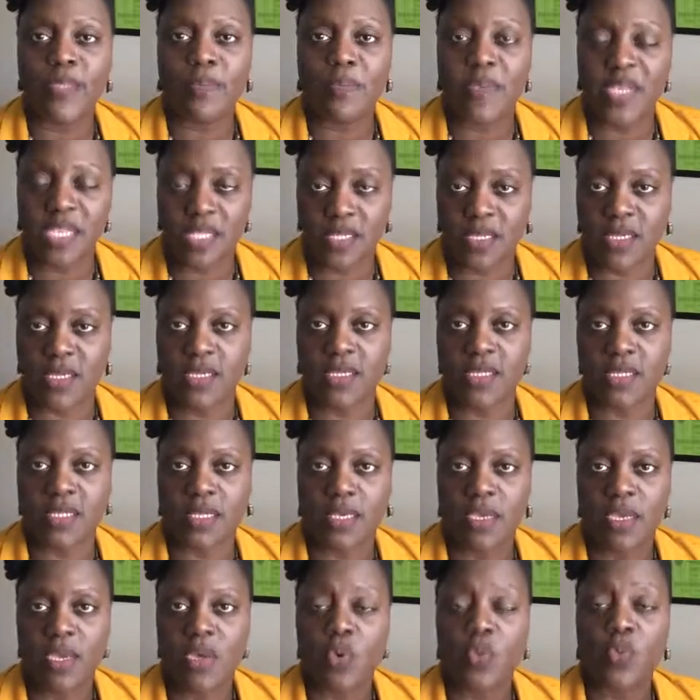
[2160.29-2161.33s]
business,
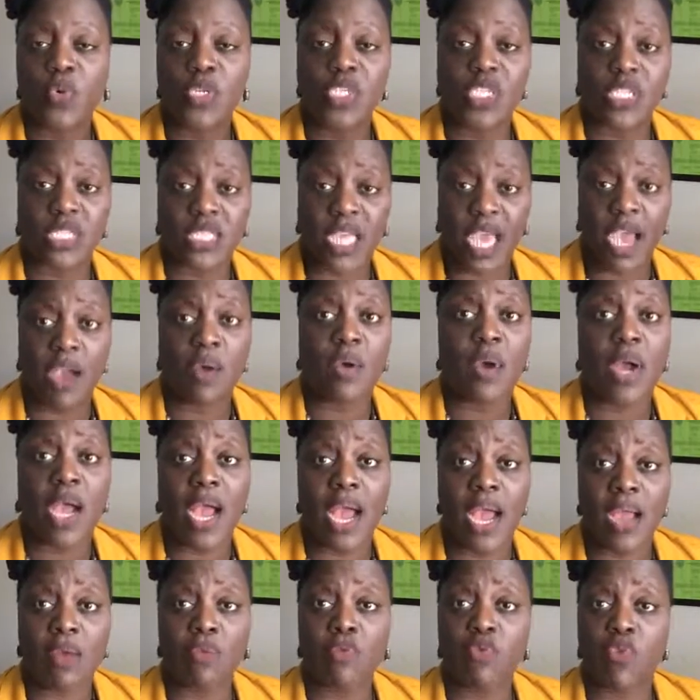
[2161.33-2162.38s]
which is how
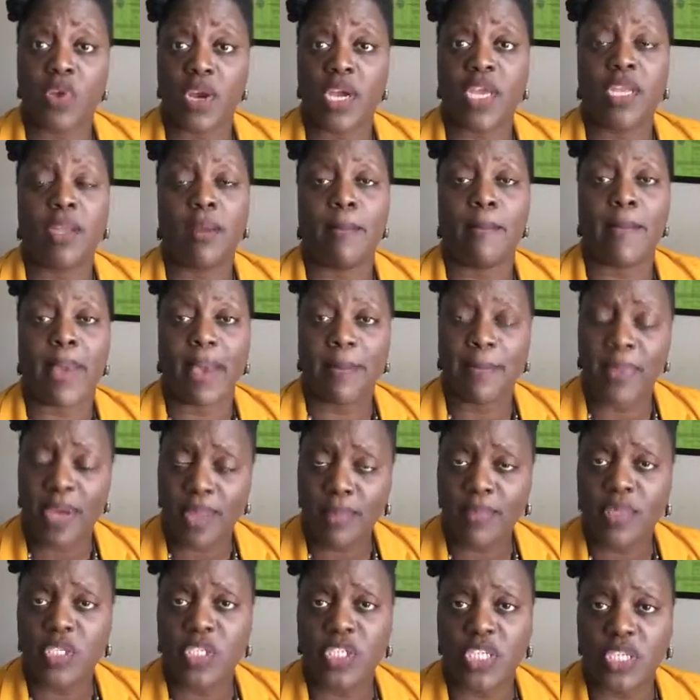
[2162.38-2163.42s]
I run my
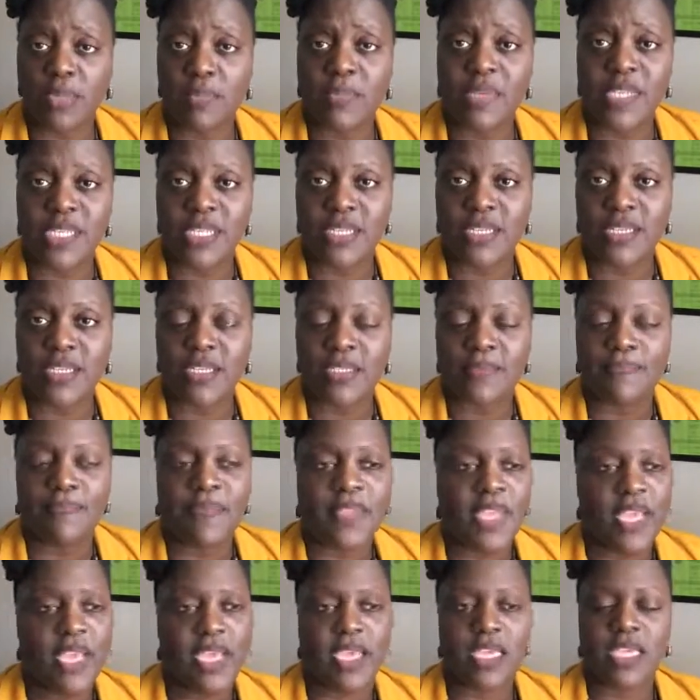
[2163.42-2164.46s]
publishing business,
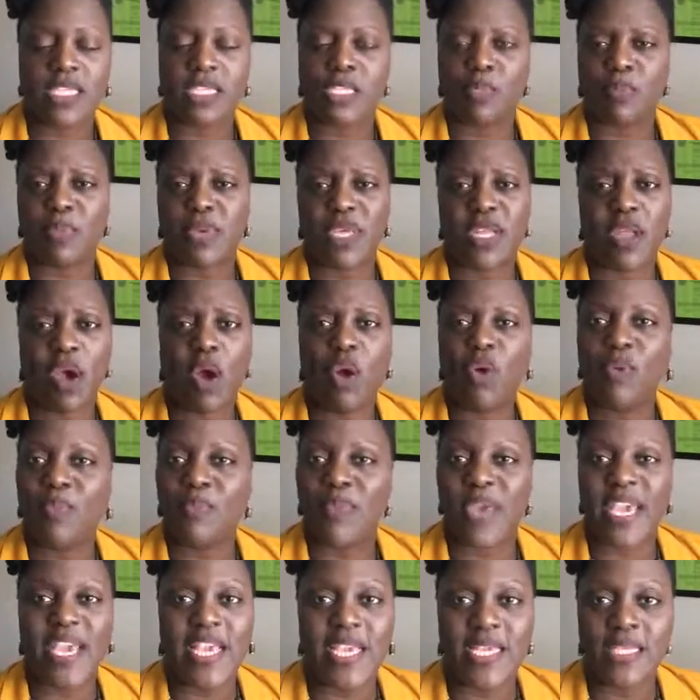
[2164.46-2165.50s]
it's been
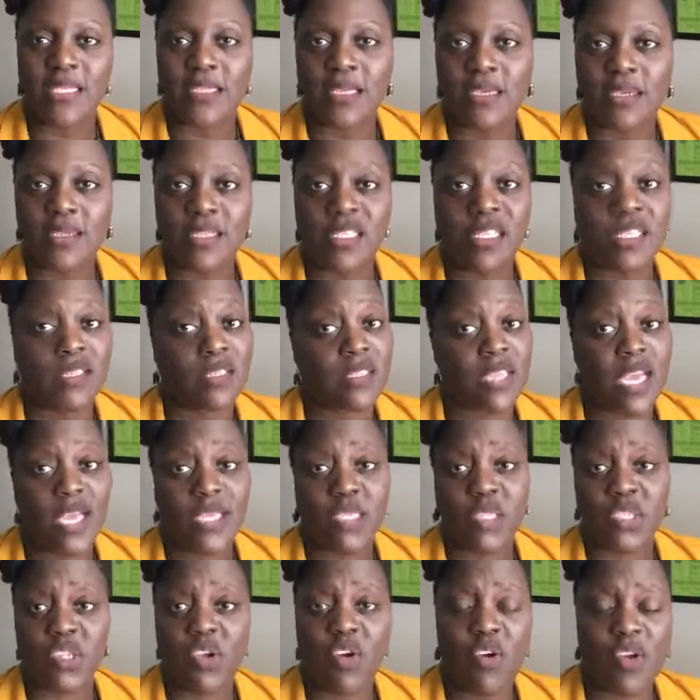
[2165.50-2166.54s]
home-based since I
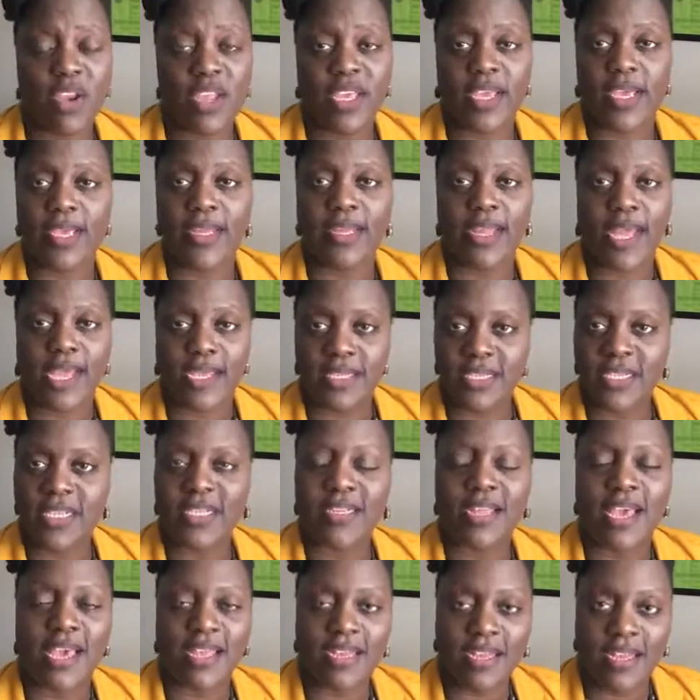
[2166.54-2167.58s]
started in
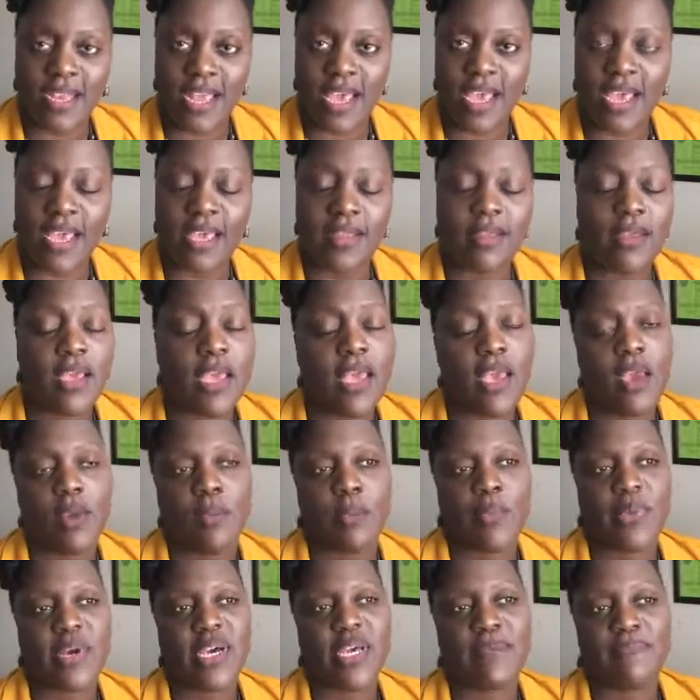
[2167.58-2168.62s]
1999.
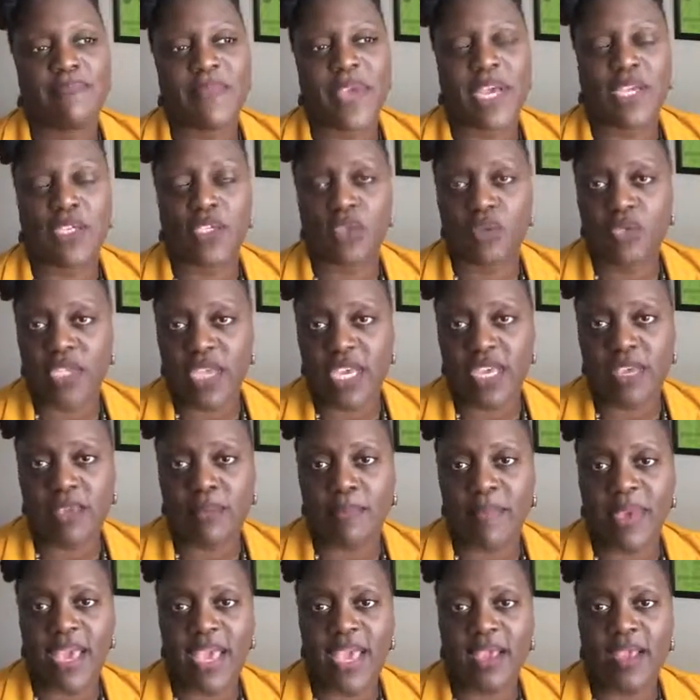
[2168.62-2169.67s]
But I do take
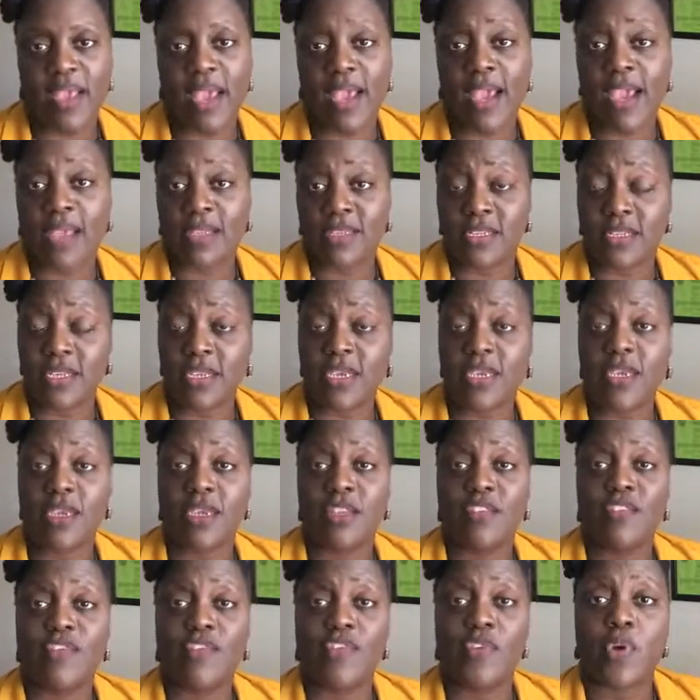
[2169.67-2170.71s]
back, I
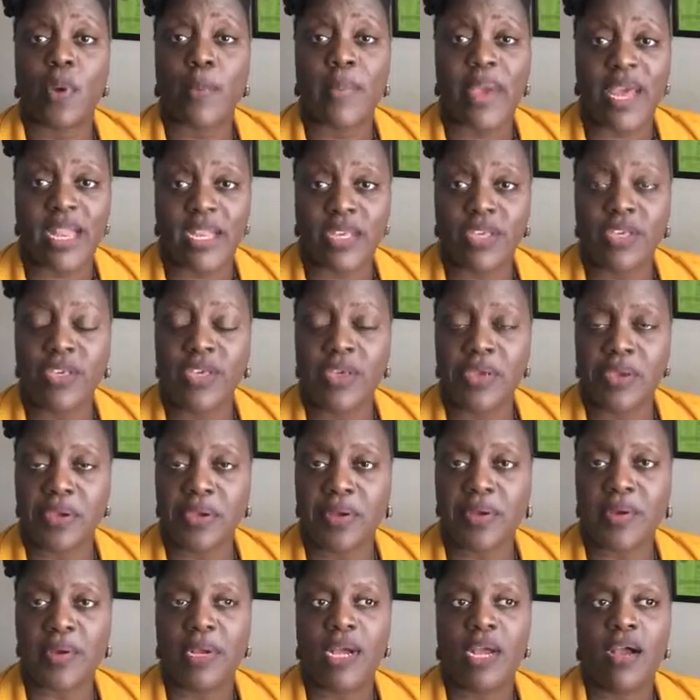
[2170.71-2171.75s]
did for about a
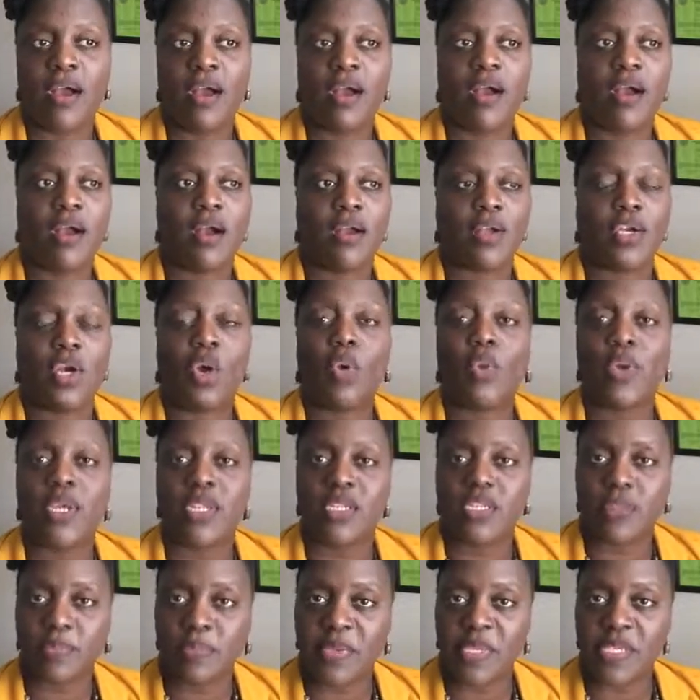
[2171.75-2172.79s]
year go
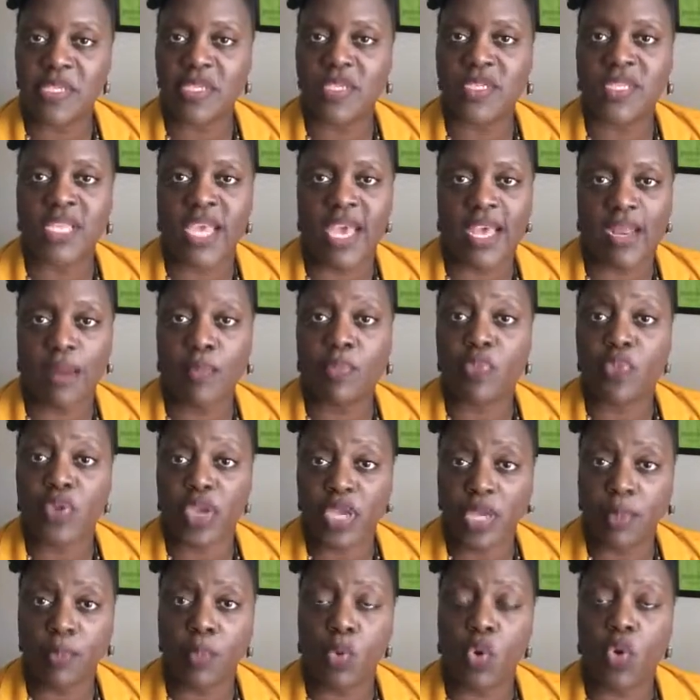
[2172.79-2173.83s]
into business at a brick
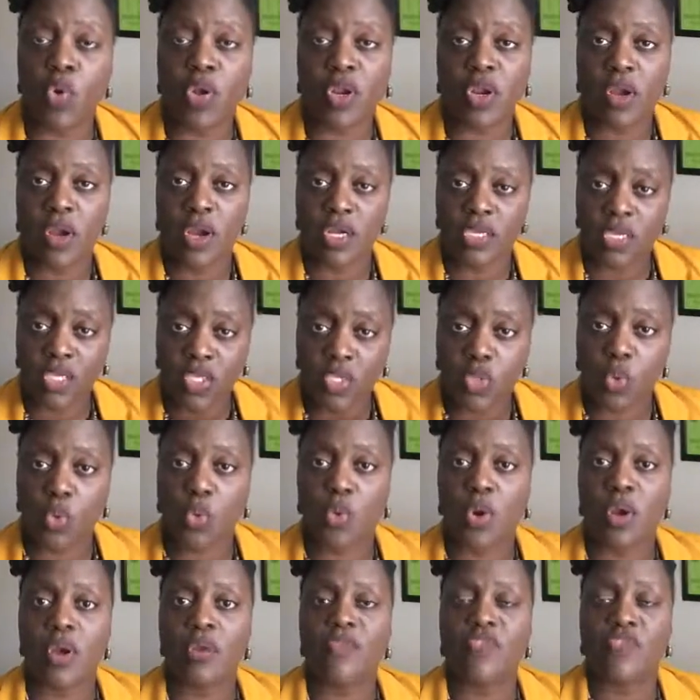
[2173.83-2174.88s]
and mortar, a
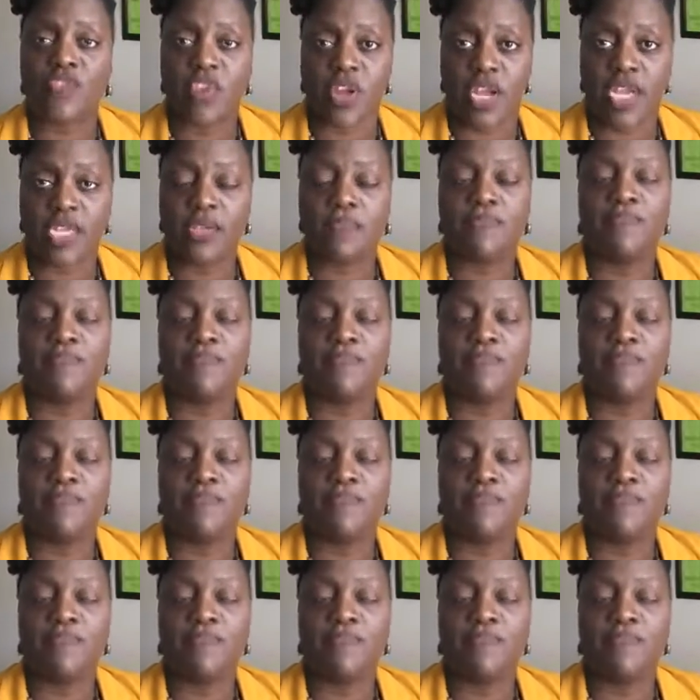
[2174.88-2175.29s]
storefront,